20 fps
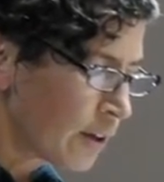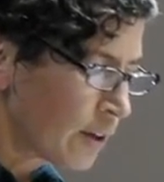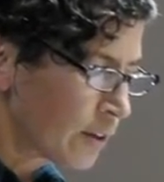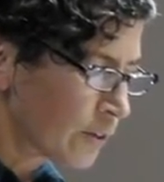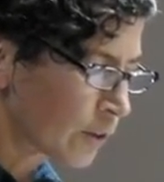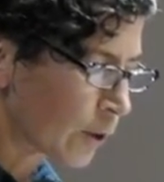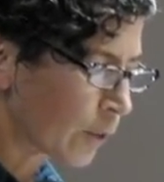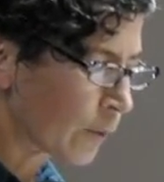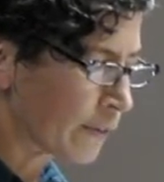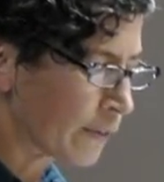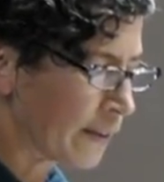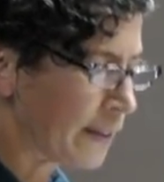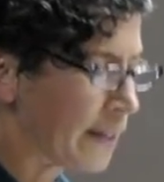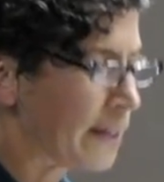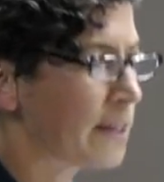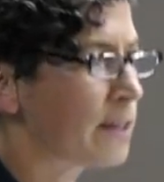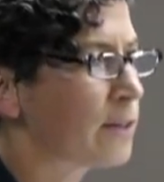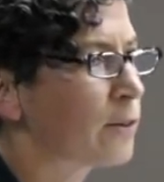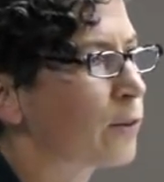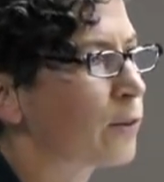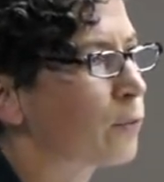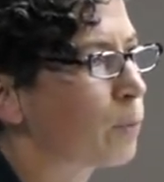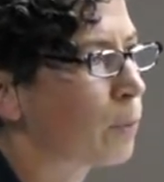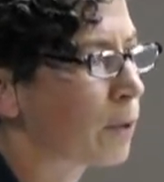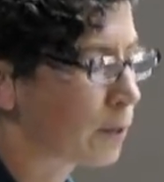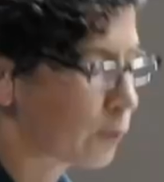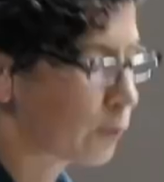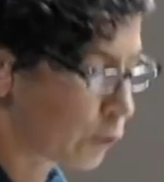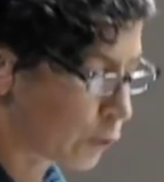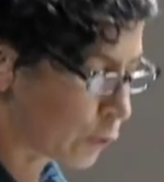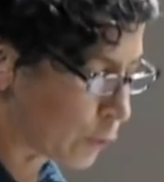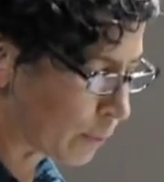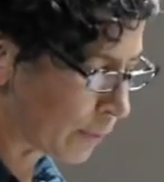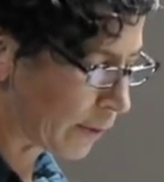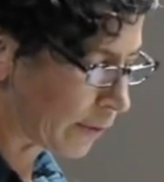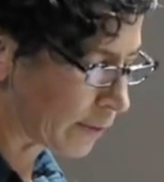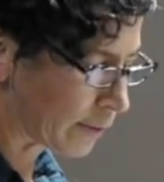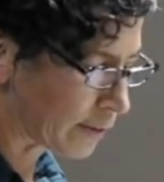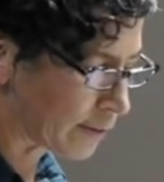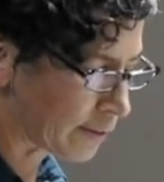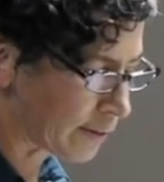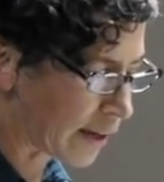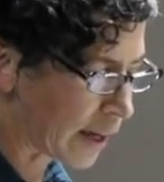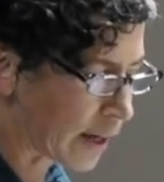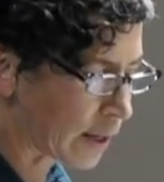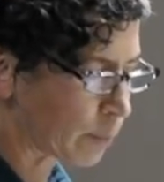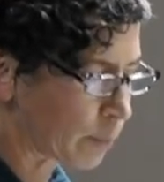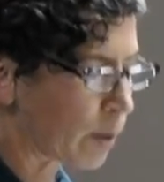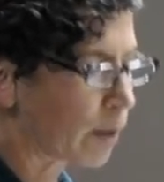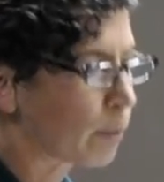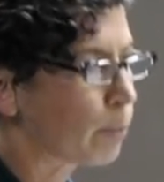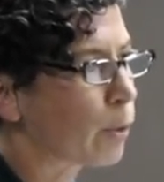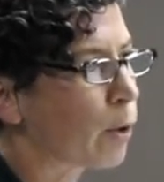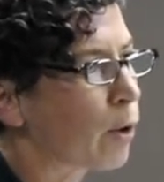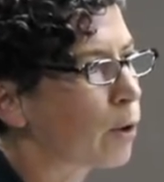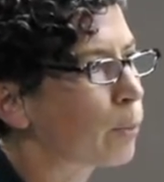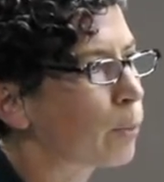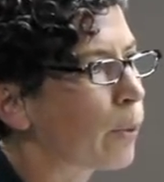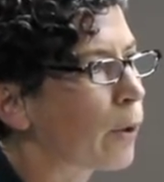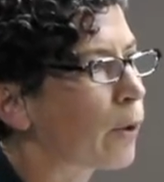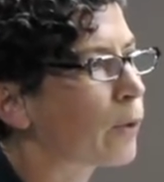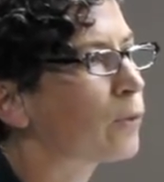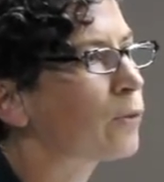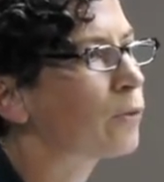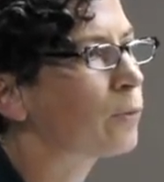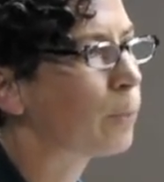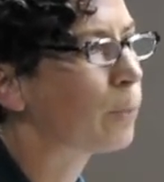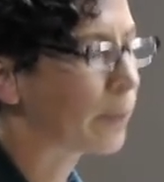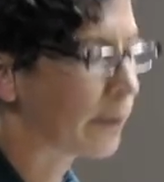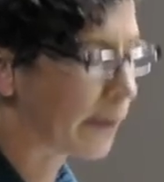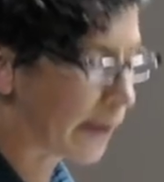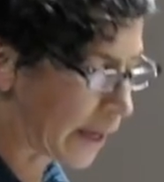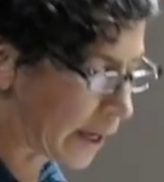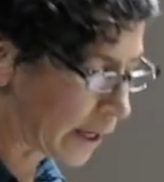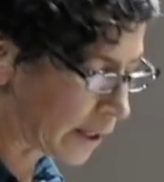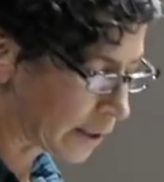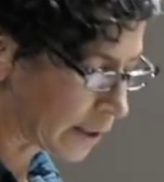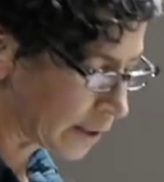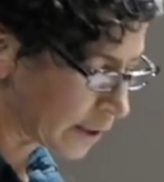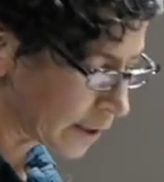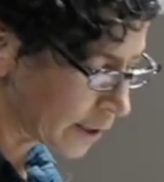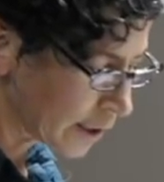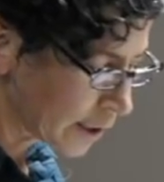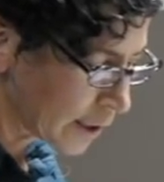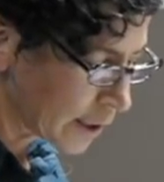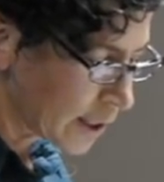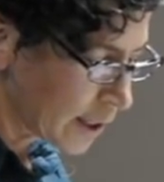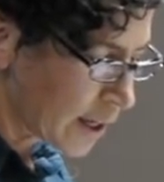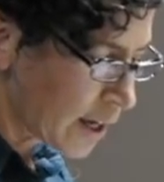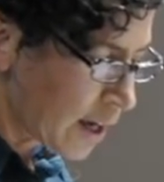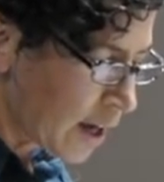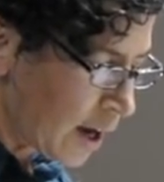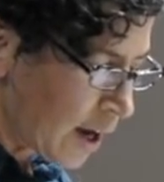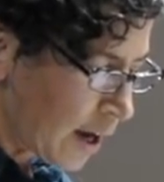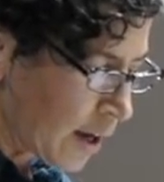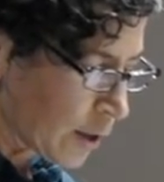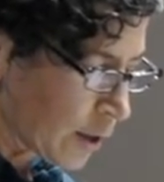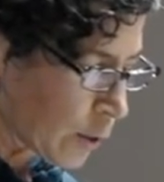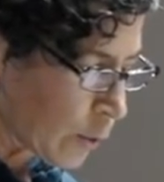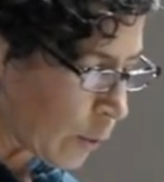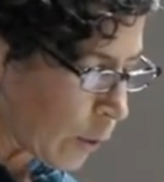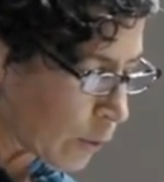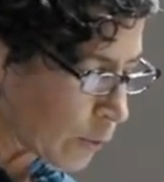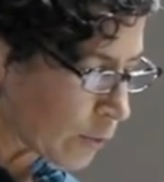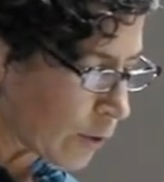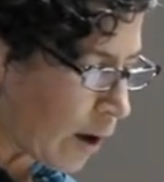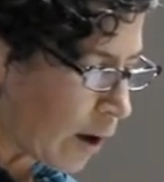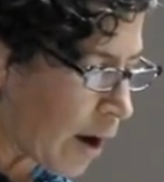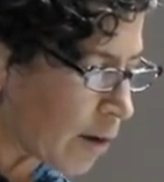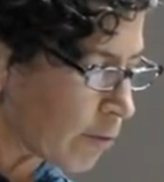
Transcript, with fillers: So at the end of my two month stay, my blog post began quote, I